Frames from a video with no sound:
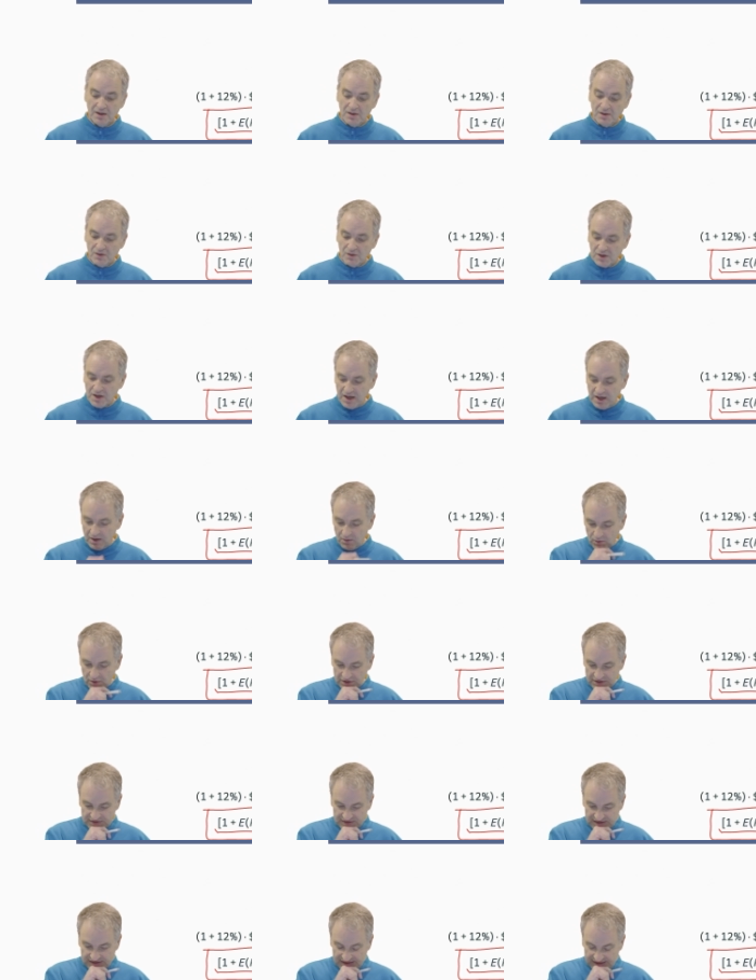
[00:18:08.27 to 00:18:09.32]
Okay,
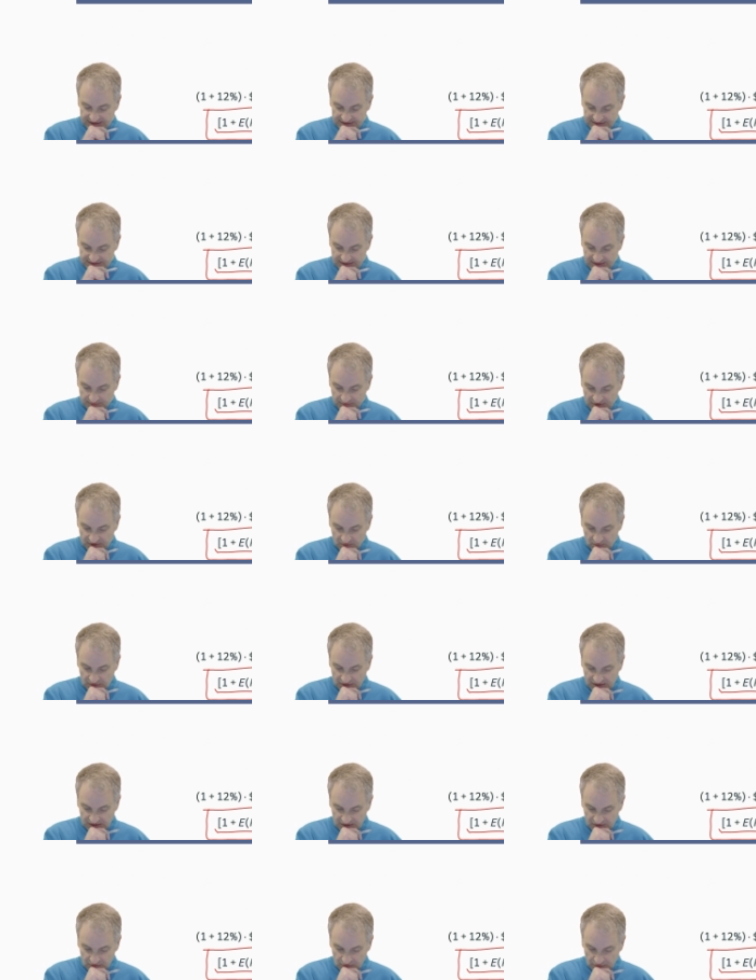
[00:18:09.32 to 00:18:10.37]
what's the next step that we
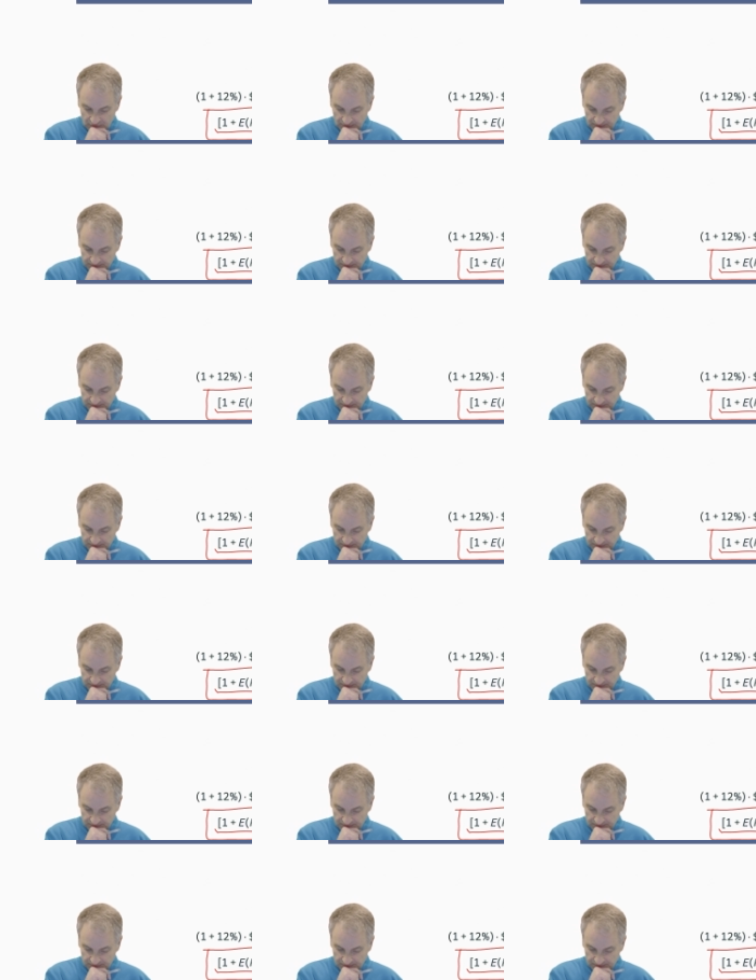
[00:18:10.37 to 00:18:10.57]
can do?